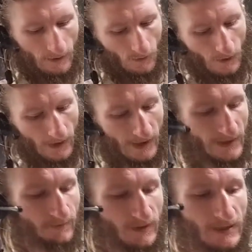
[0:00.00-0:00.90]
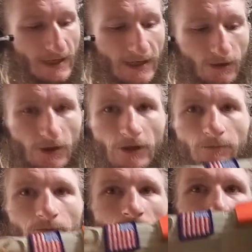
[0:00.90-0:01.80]
with this particular
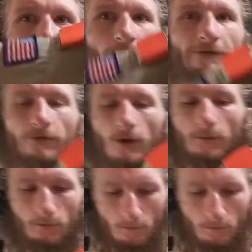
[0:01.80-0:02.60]
uniform.